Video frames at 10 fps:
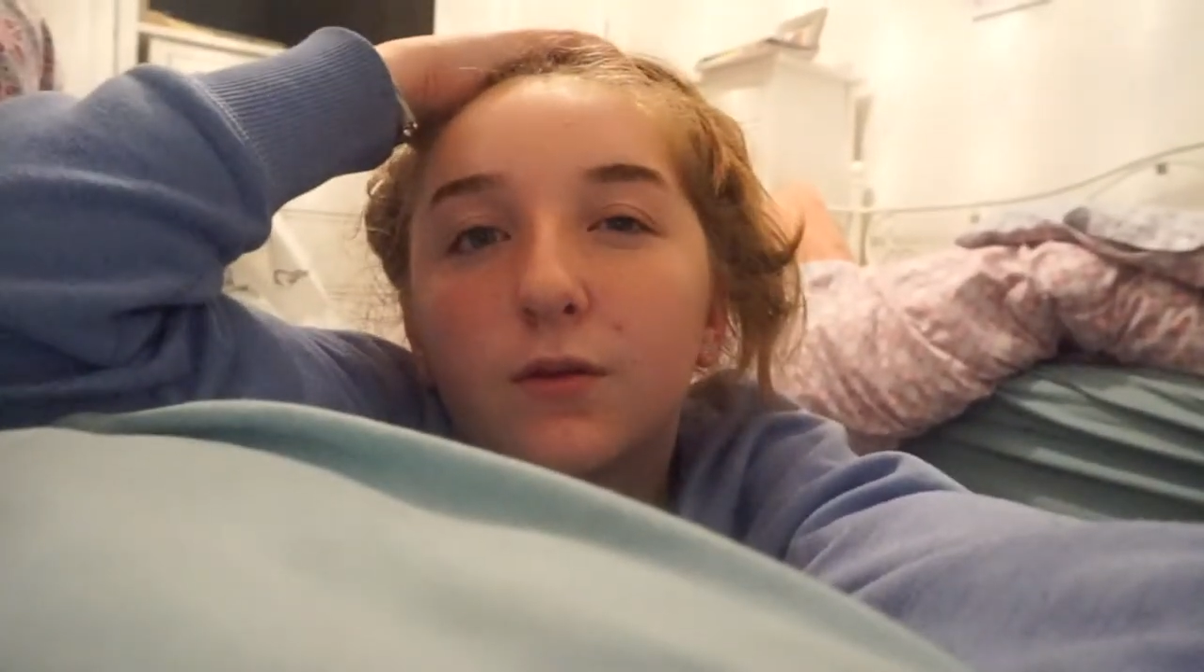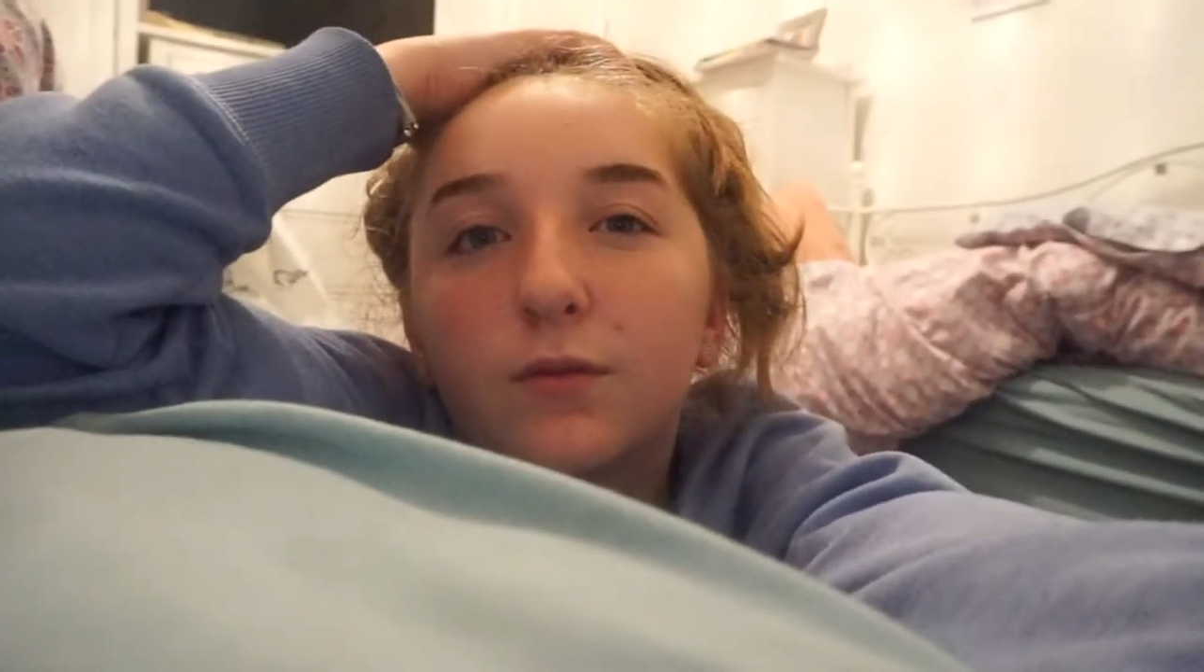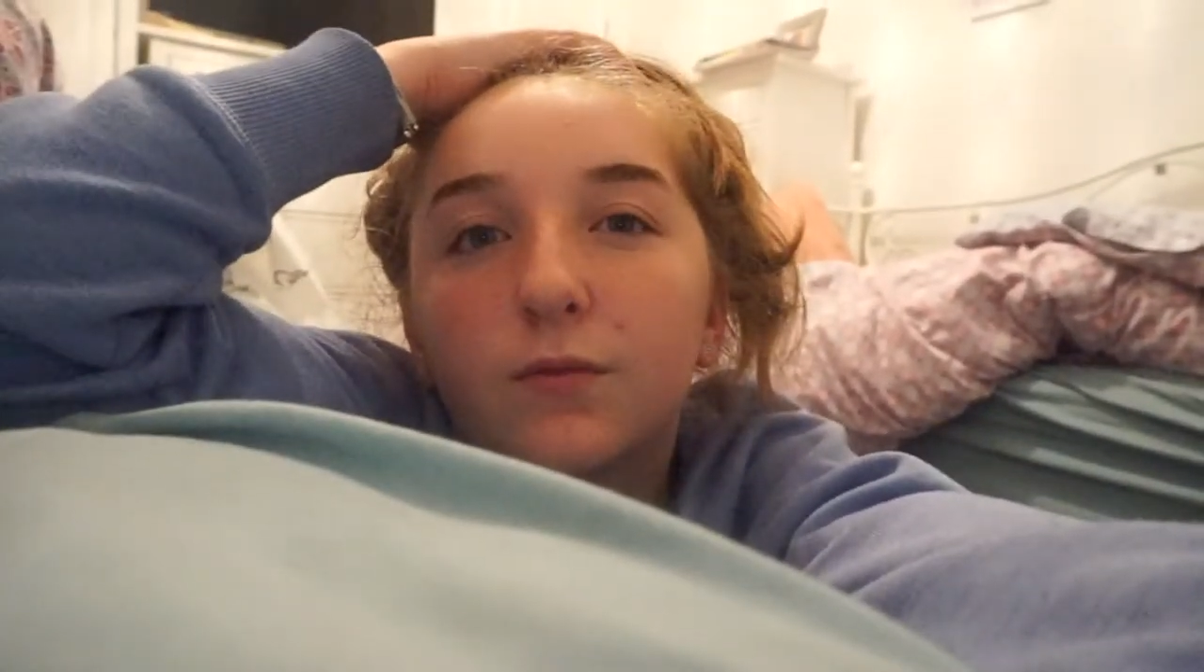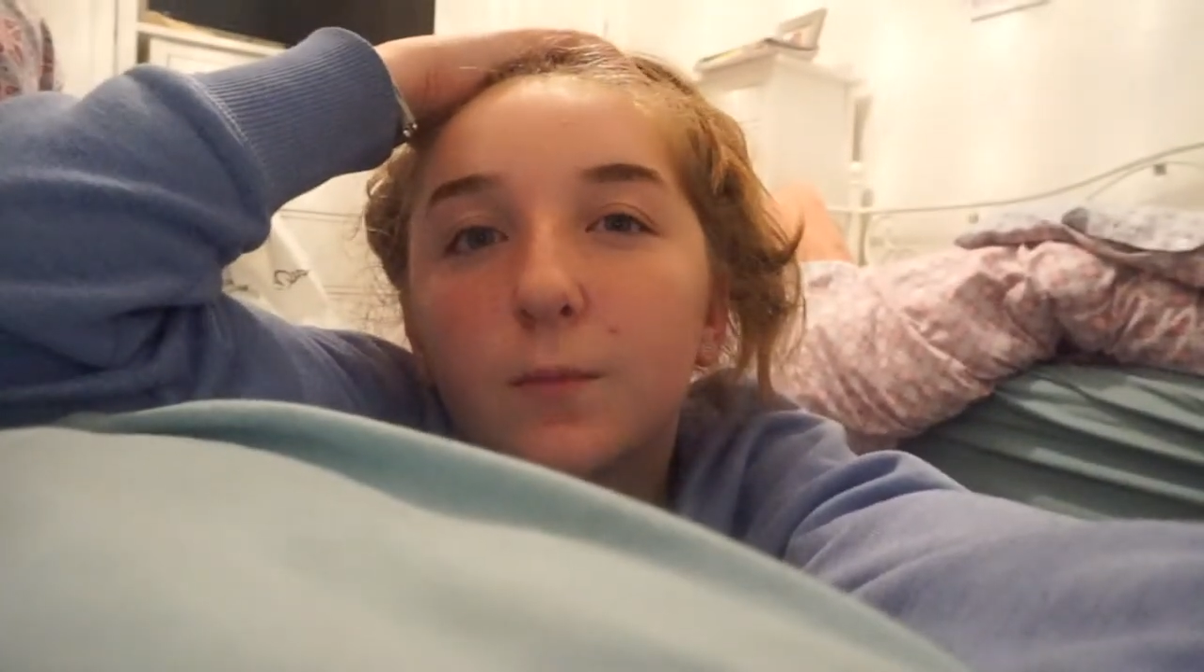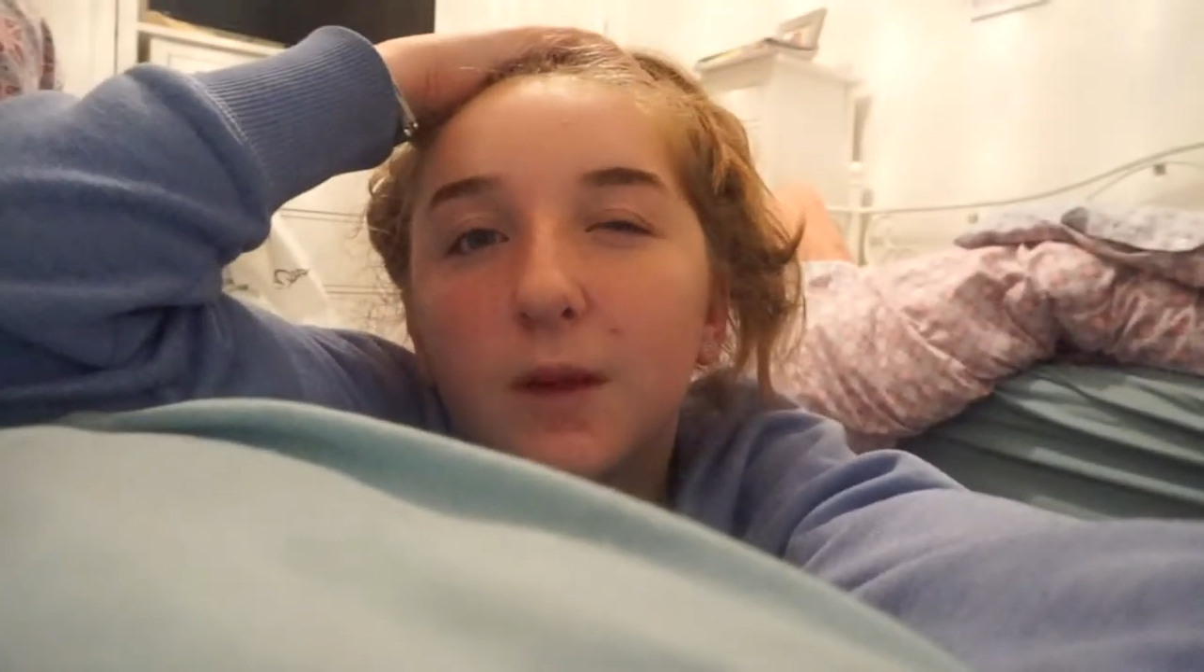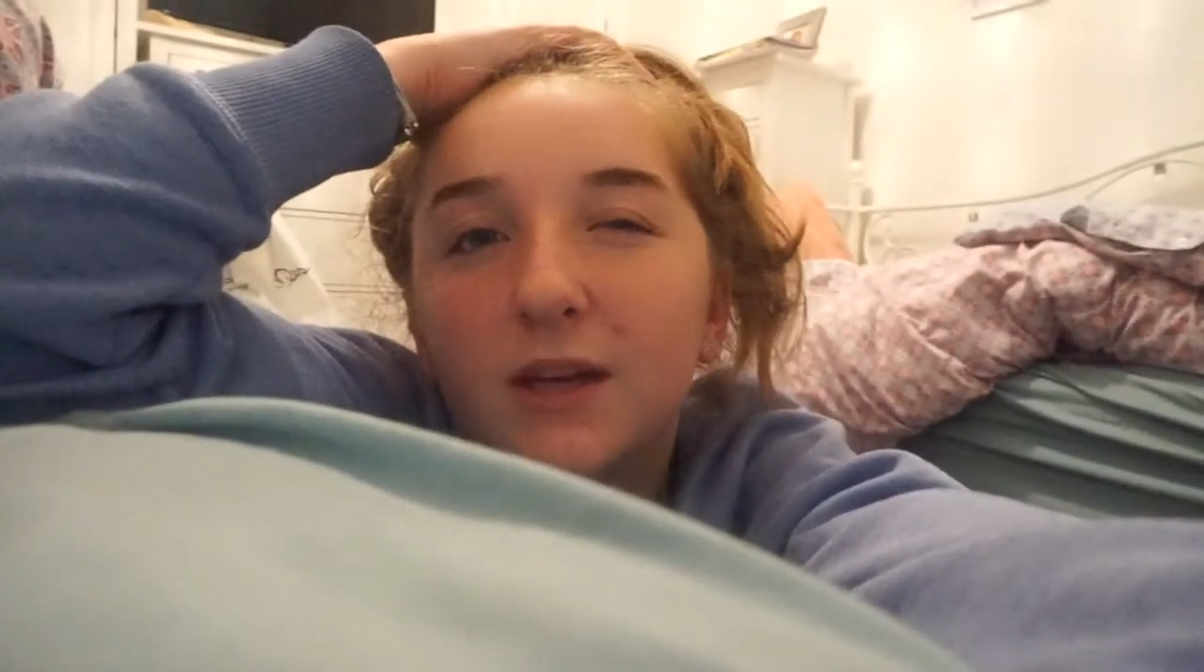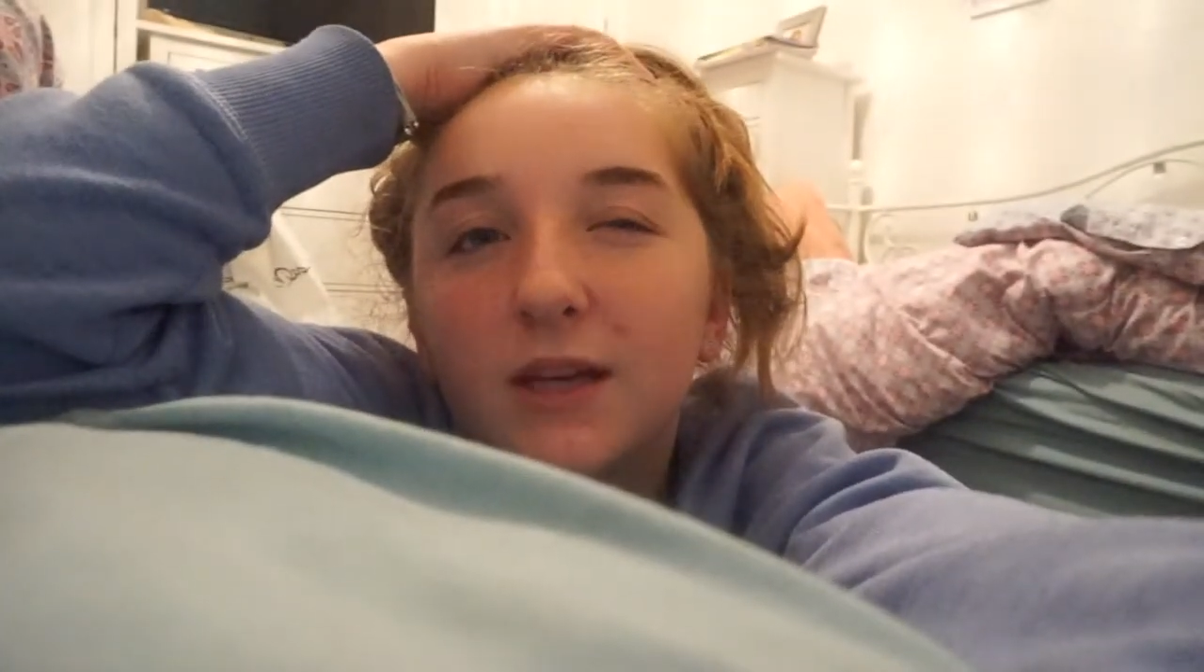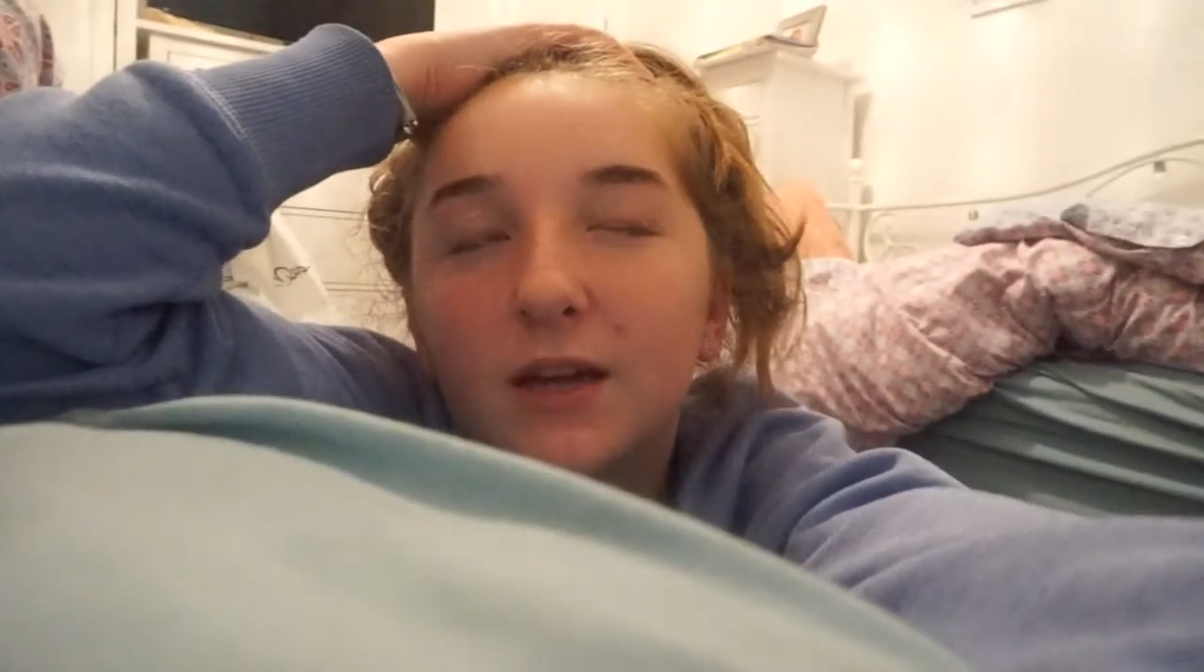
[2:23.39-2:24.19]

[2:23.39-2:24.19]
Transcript: for Monday,